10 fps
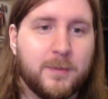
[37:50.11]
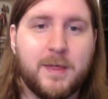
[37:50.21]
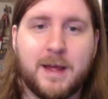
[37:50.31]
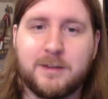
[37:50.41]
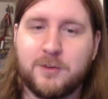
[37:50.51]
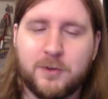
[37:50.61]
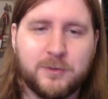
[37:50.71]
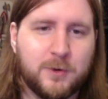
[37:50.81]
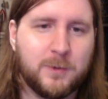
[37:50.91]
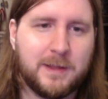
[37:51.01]
That's
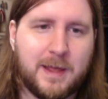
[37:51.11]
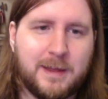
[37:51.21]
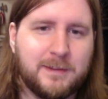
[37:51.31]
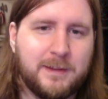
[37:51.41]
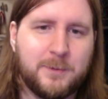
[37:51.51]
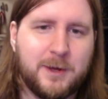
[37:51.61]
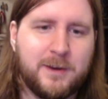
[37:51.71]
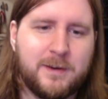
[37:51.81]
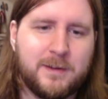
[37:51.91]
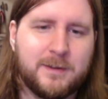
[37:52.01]
also a likely
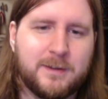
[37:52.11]
one.